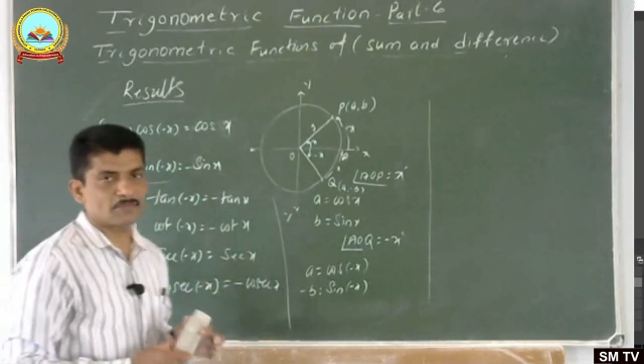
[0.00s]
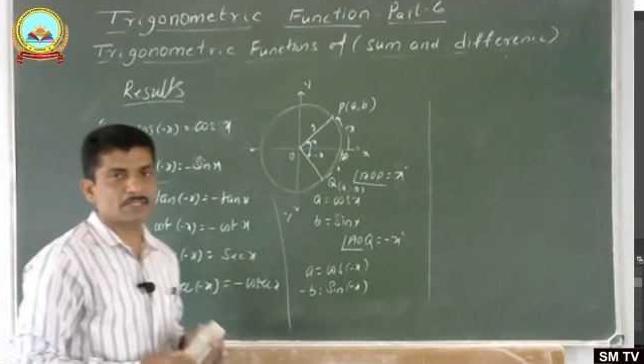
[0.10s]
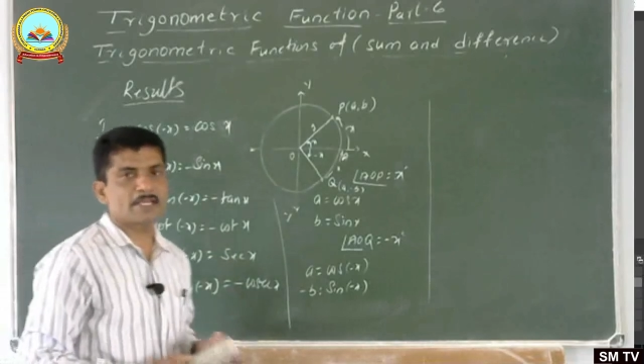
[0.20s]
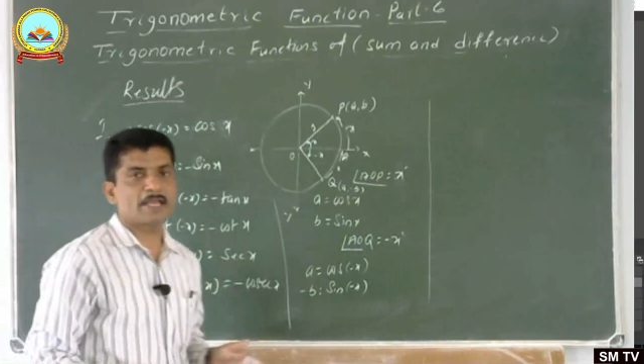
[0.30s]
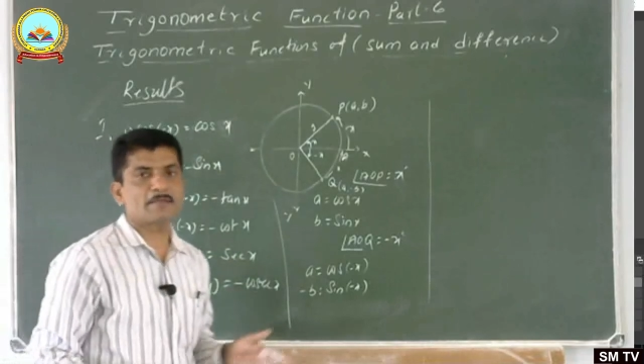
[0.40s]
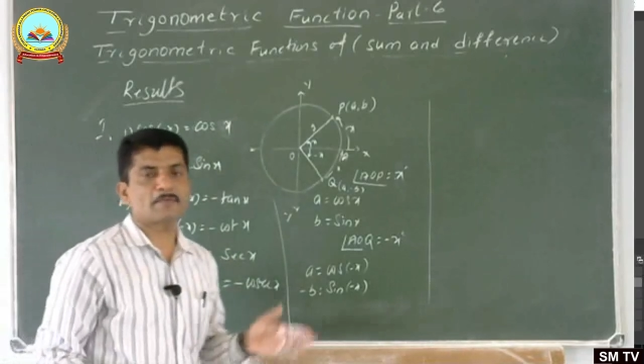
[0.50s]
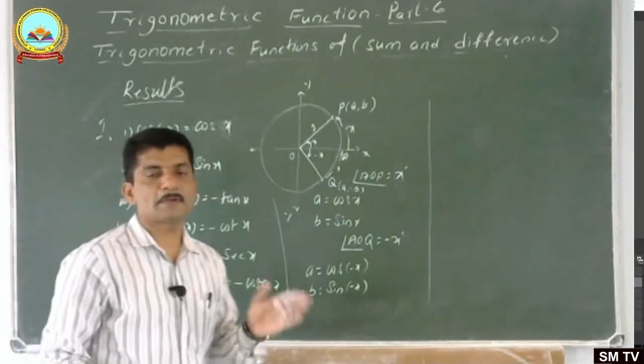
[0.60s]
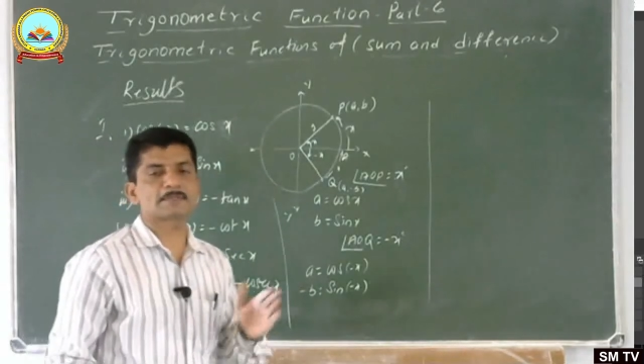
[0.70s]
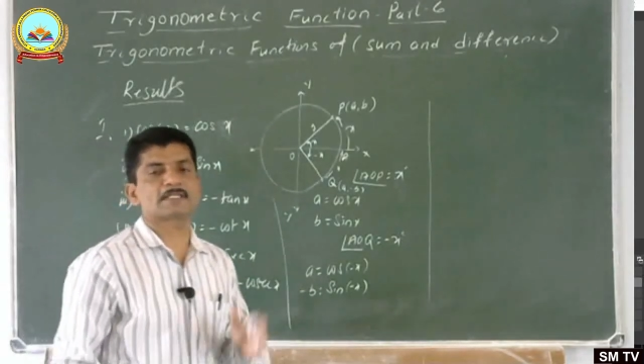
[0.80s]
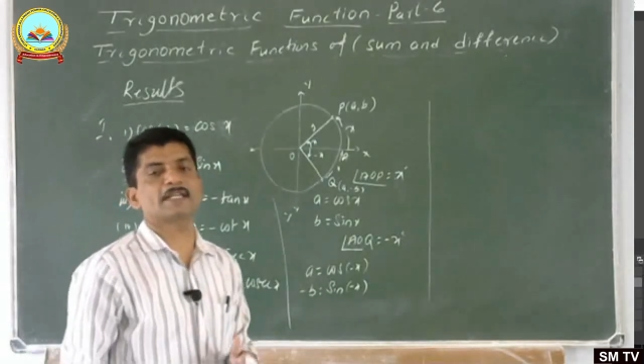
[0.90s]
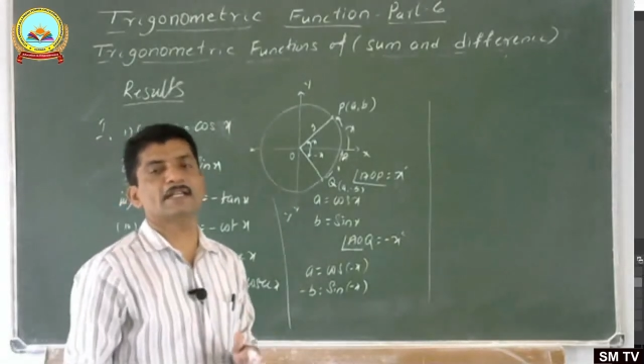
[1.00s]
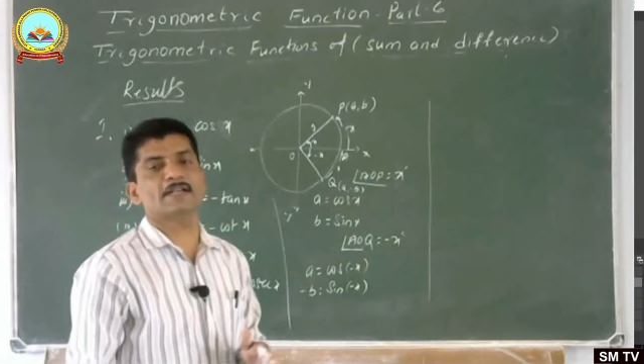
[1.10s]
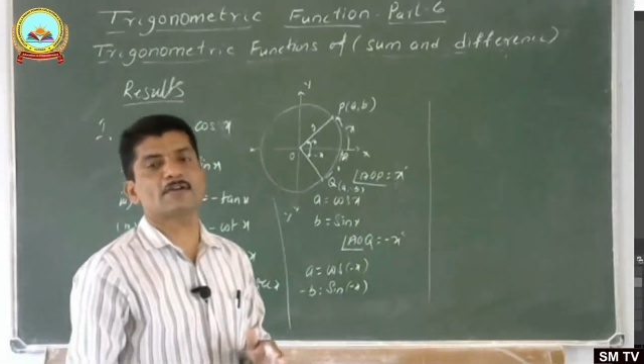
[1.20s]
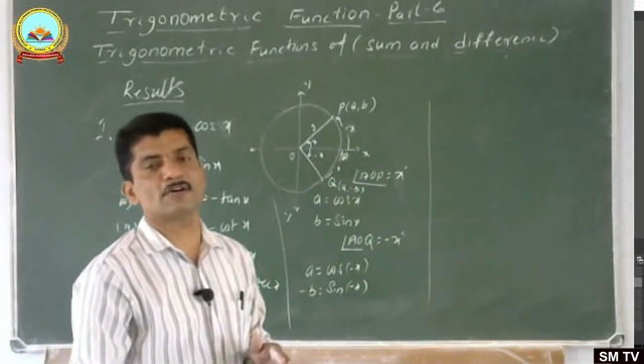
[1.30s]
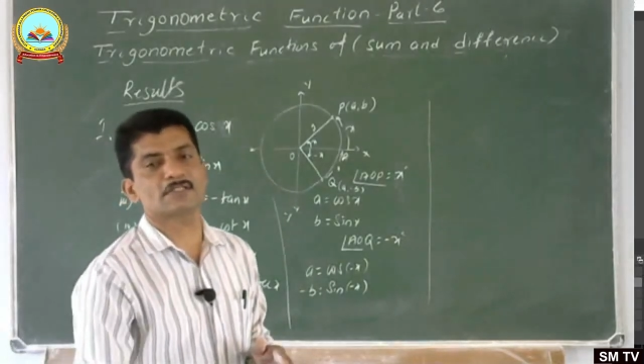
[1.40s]
With the help of sine
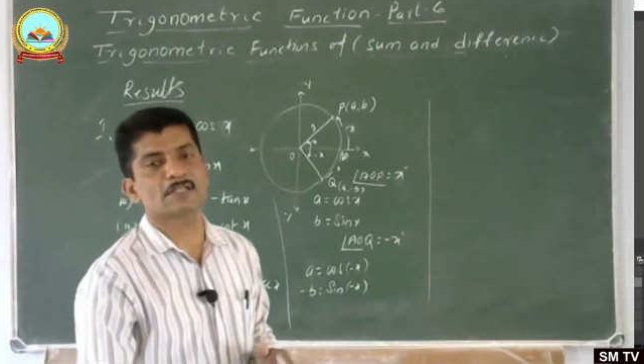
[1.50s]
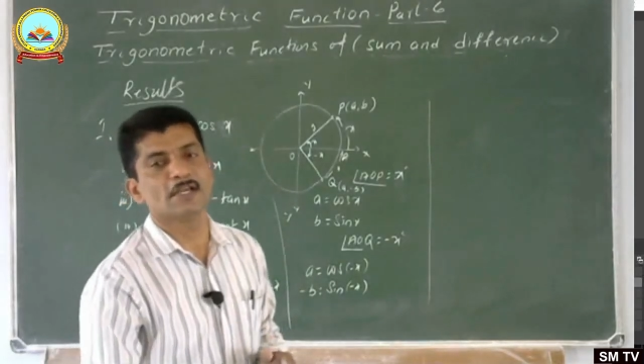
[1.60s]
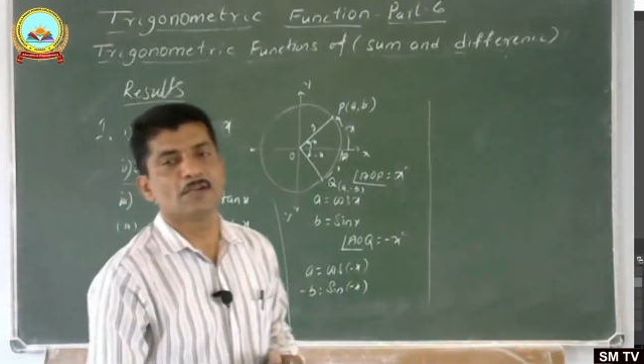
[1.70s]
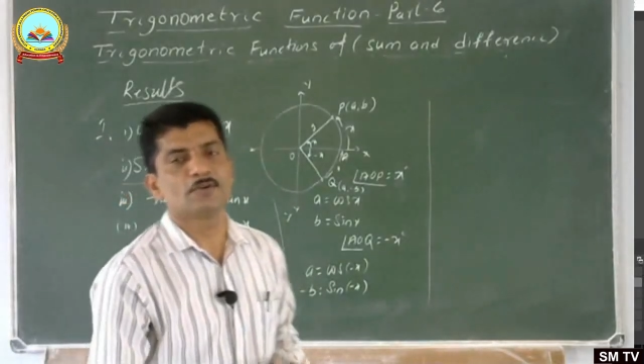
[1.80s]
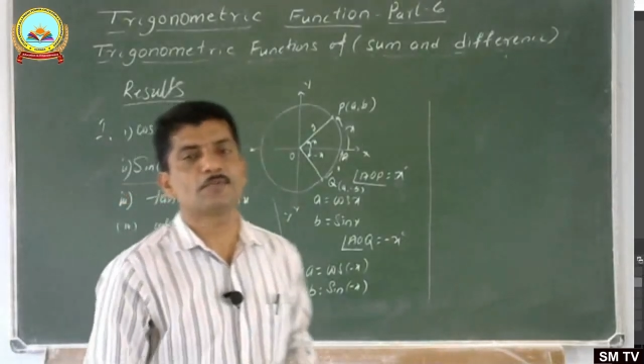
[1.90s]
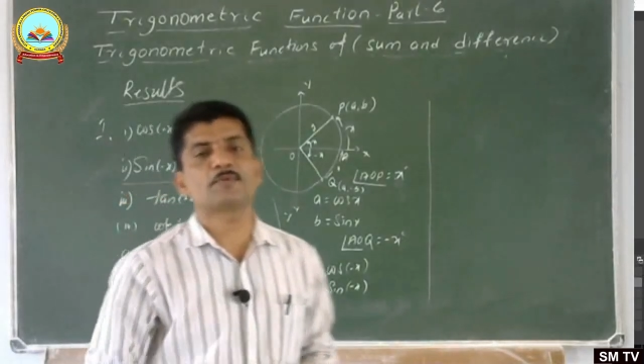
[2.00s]
and cos, you are